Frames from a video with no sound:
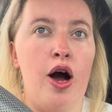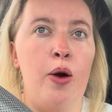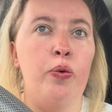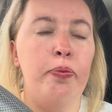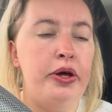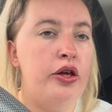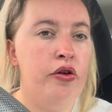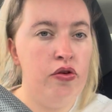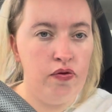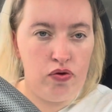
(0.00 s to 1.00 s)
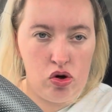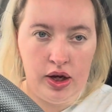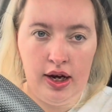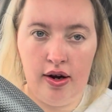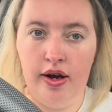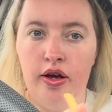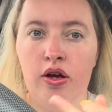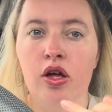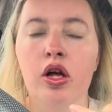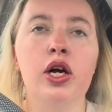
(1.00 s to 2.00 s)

I will be vlogging like